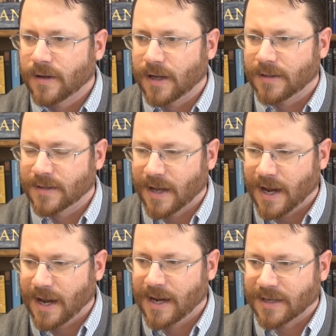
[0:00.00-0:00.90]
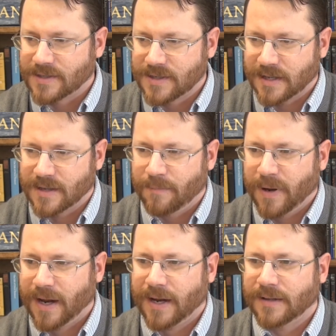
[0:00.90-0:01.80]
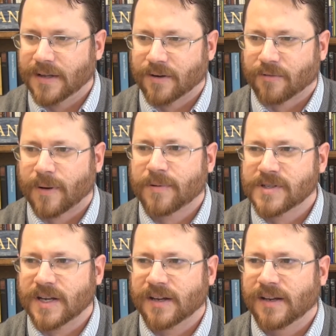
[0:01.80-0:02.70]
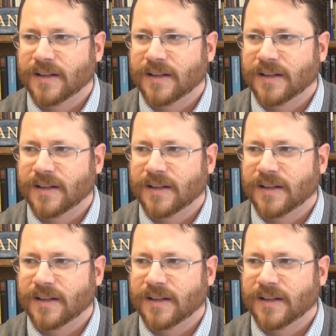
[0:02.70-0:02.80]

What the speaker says: and the angst and the pain that are represented